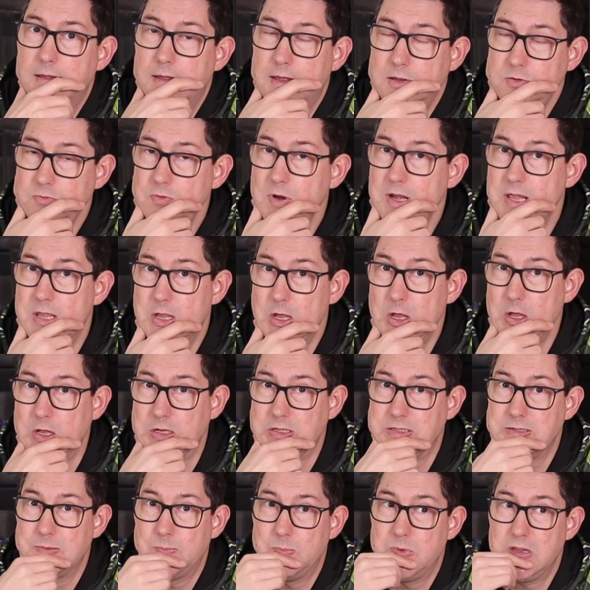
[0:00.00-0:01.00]
That's really
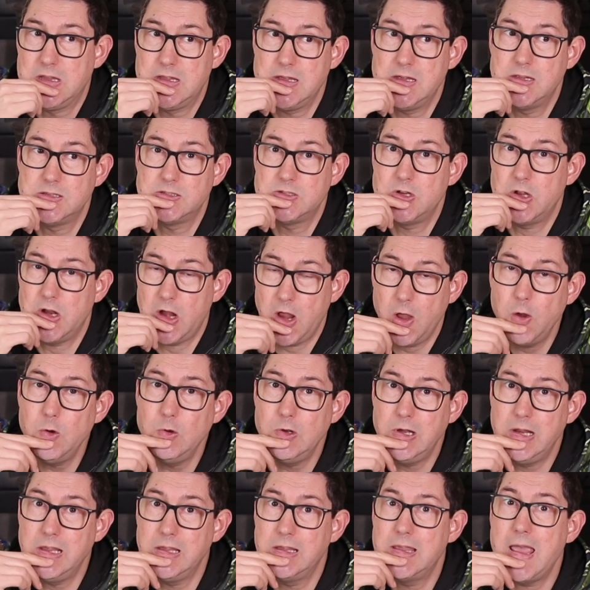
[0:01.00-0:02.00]
good, because not
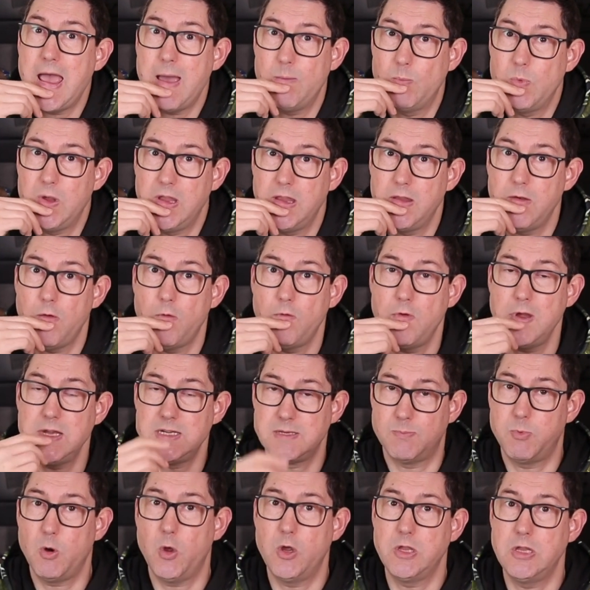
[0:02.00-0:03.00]
only can we
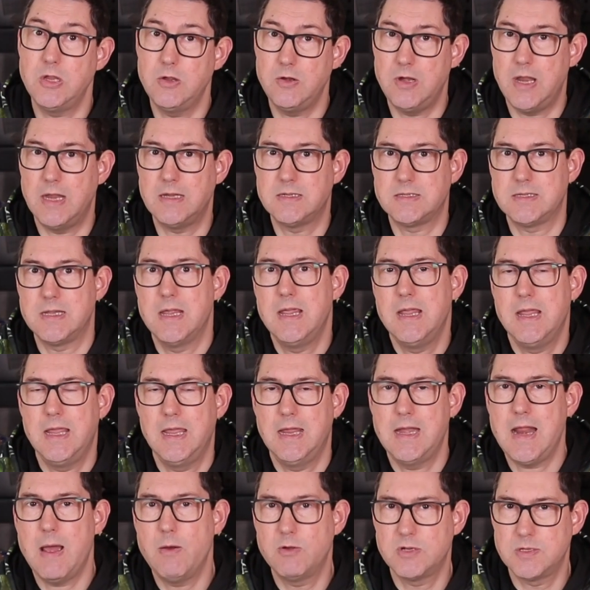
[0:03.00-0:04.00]
redeploy units
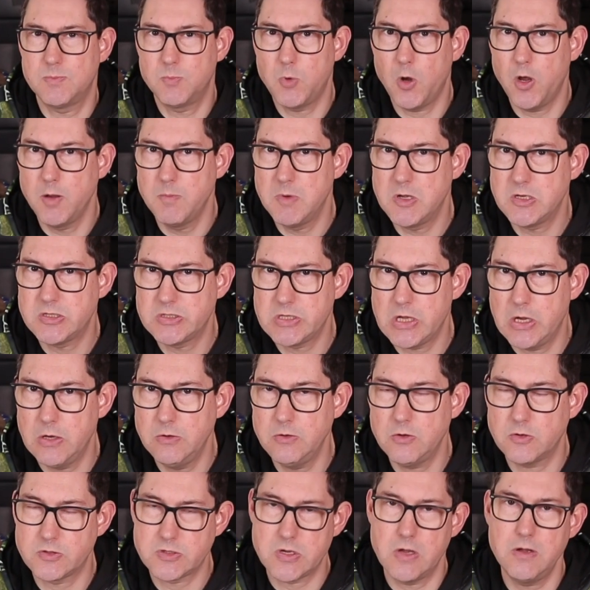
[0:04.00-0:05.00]
in our deployment
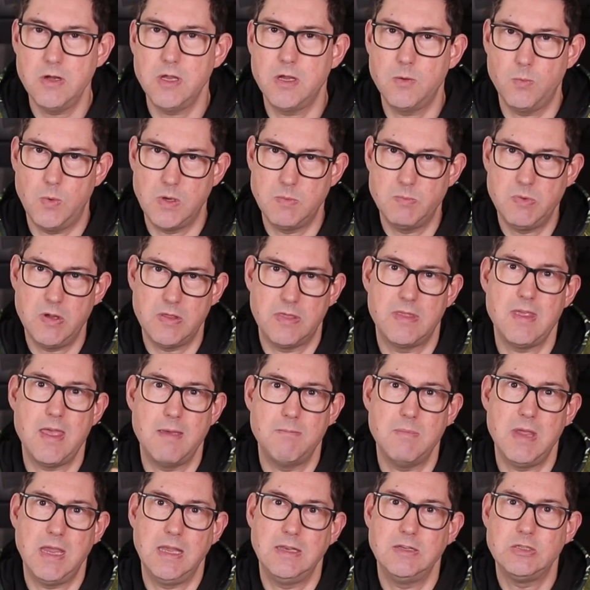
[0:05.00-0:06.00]
zone, not only can we put
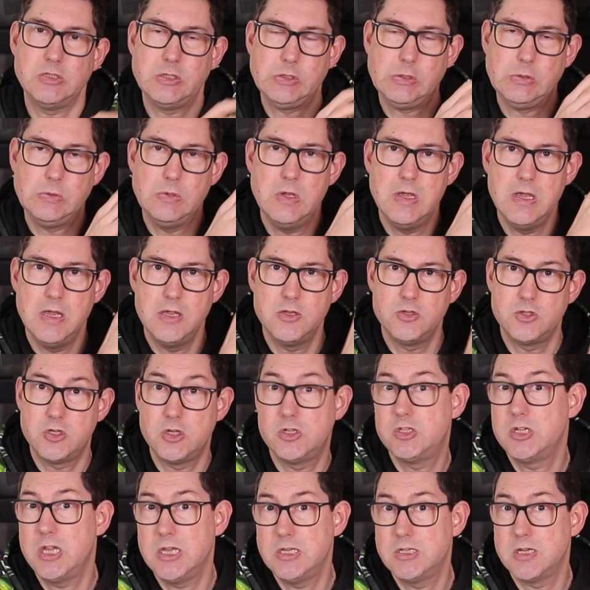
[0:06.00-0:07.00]
them into
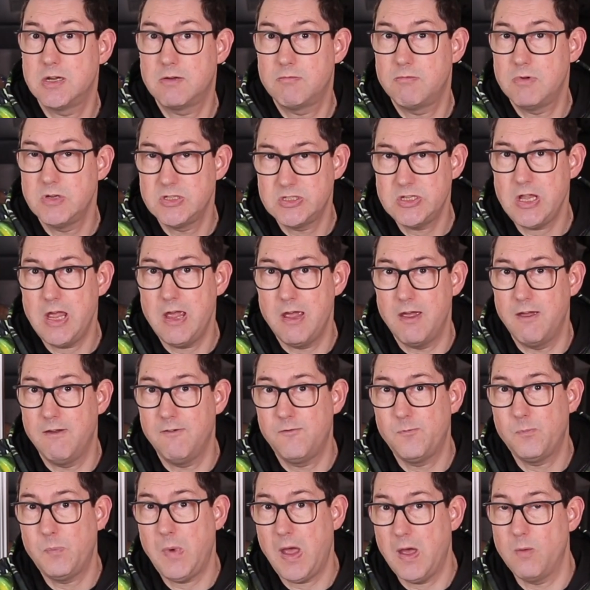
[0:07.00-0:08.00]
Strategic
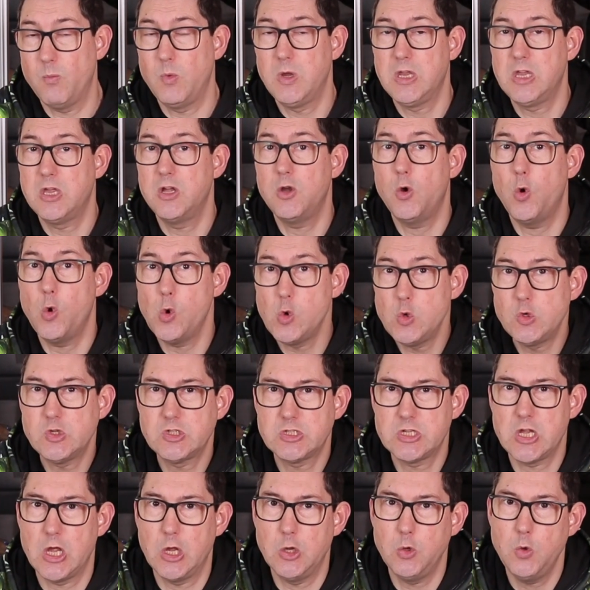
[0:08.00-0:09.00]
Reserve, but we can
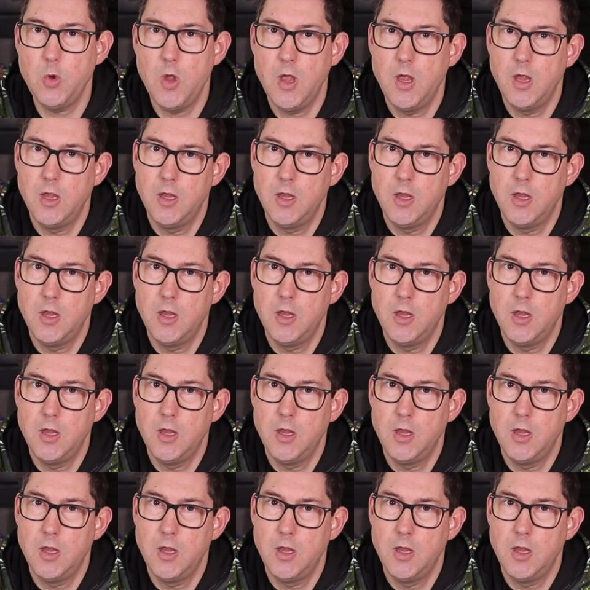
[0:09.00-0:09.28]
also